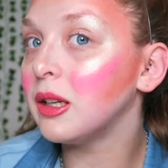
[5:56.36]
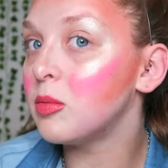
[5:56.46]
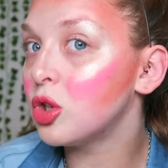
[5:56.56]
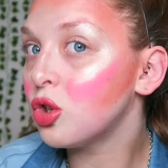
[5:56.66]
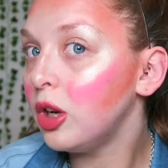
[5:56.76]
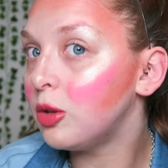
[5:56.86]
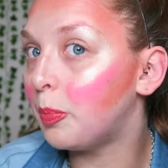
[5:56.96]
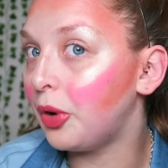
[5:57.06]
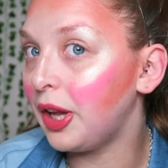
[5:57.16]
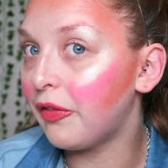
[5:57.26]
I'm just going to
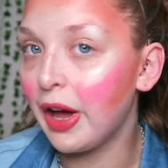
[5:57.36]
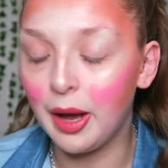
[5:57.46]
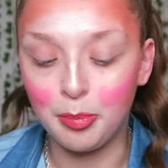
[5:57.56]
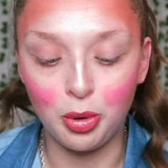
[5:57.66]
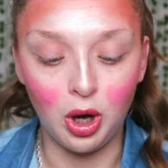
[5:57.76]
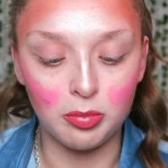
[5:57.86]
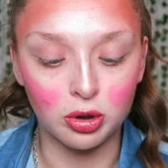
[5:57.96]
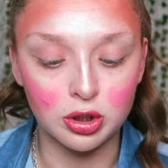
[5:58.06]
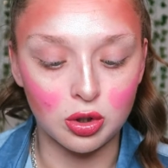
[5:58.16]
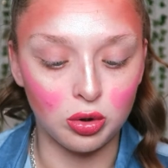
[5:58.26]
brave it and put a
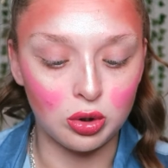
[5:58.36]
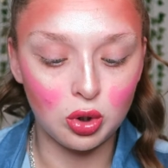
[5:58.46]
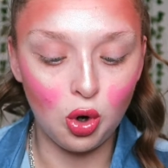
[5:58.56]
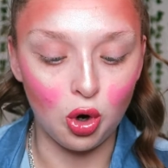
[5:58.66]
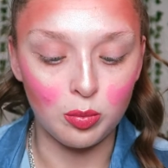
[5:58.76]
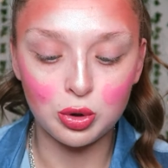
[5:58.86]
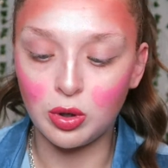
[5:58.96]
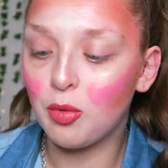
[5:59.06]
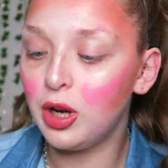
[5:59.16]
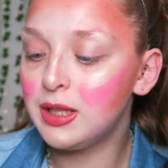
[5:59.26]
bronzer on top. So
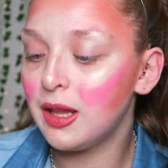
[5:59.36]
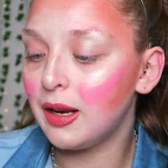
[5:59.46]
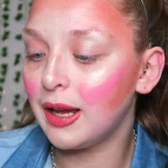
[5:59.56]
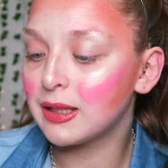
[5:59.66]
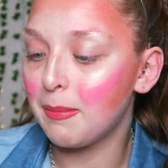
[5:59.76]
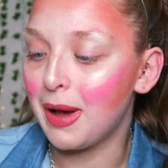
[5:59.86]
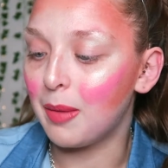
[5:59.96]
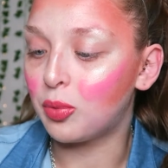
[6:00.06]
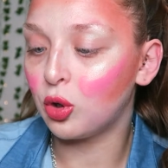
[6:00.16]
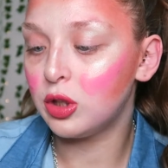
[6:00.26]
I'm going to take the NYX
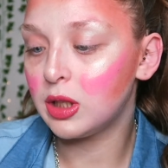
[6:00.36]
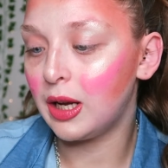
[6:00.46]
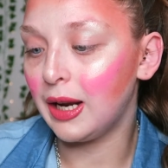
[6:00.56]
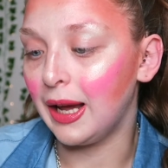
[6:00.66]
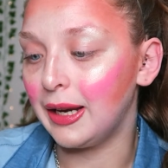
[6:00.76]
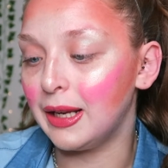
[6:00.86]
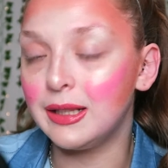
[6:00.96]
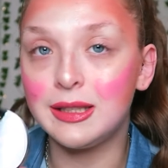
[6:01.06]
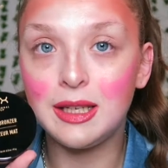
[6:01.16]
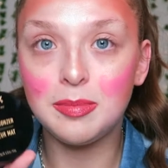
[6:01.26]
matte bronzer in
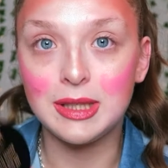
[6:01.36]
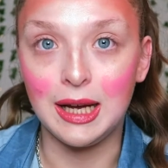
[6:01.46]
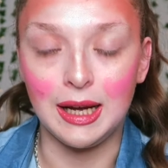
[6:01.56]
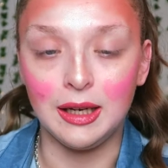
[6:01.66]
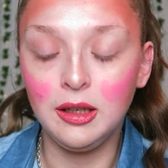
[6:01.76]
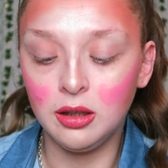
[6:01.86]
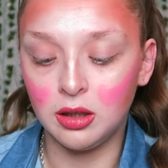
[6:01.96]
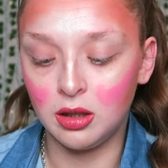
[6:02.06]
Deep Tan.